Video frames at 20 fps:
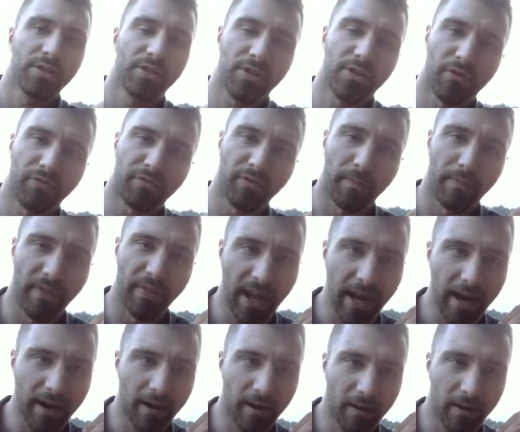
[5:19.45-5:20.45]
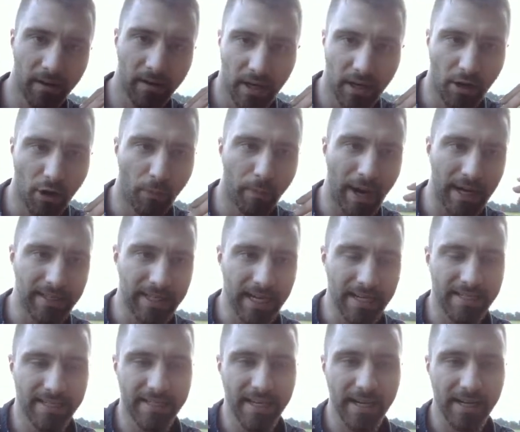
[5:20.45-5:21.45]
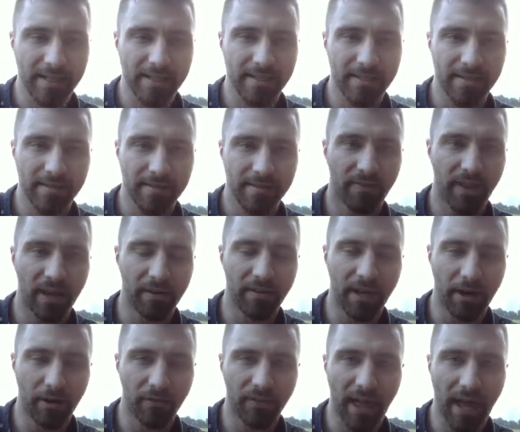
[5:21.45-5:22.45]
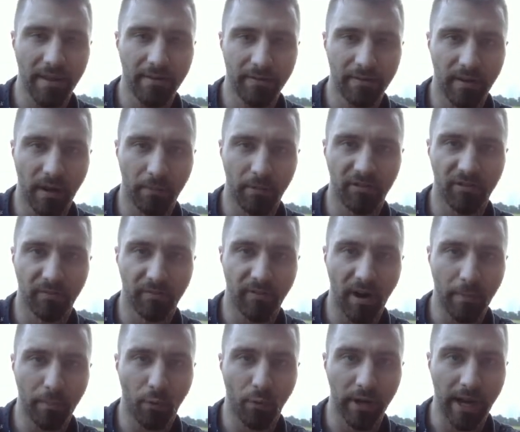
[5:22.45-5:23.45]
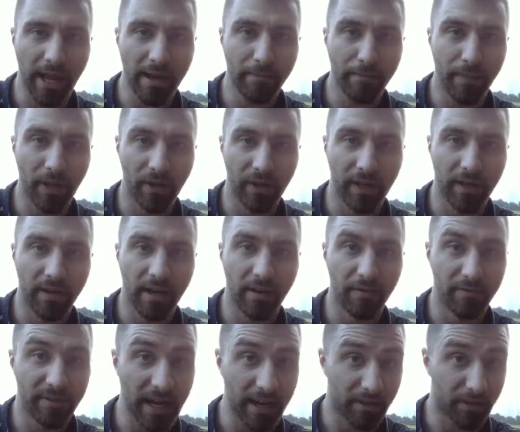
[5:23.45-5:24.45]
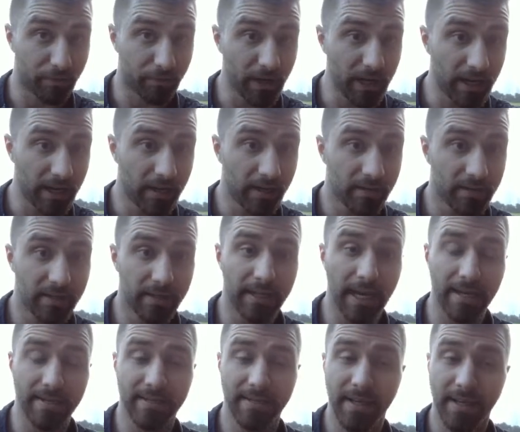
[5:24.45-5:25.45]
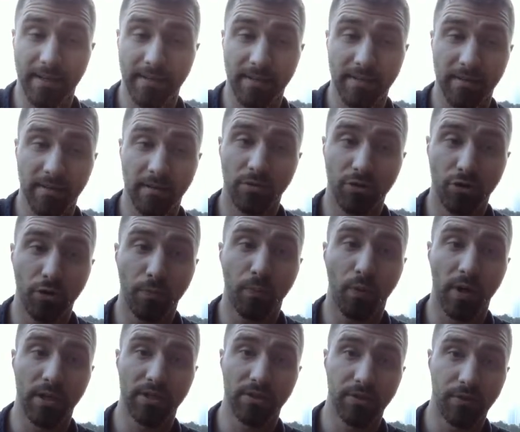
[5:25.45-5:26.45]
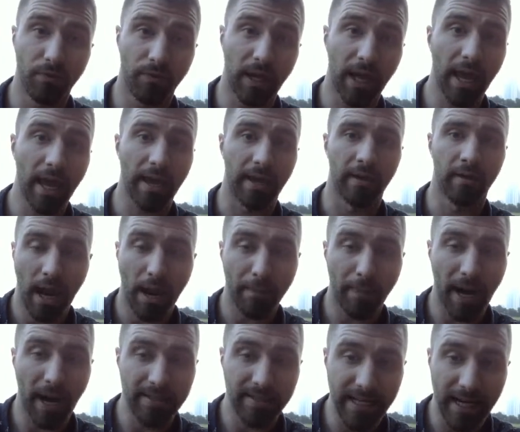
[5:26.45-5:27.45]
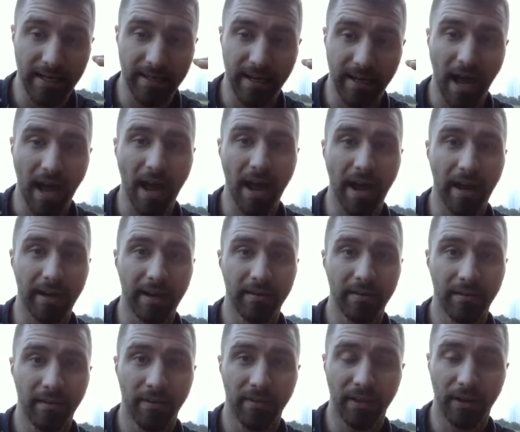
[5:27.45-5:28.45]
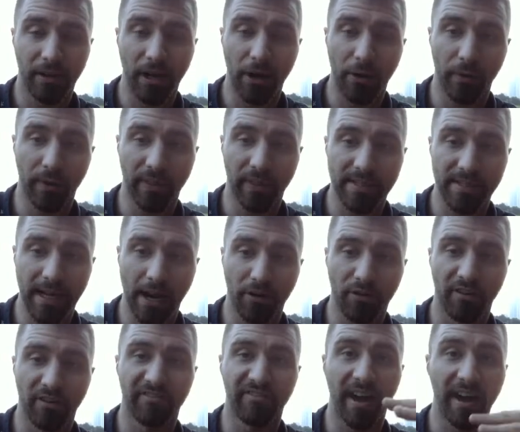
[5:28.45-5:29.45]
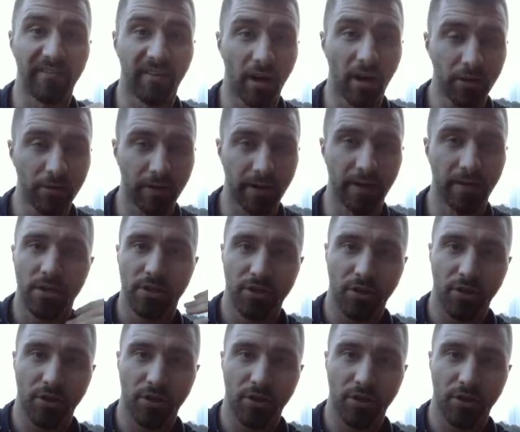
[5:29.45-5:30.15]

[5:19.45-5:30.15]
So from there, you know, by day six, they narrowed that number from 5.8 million in day three to day six, 2.2K. And by day nine, they're narrowing this down to 500.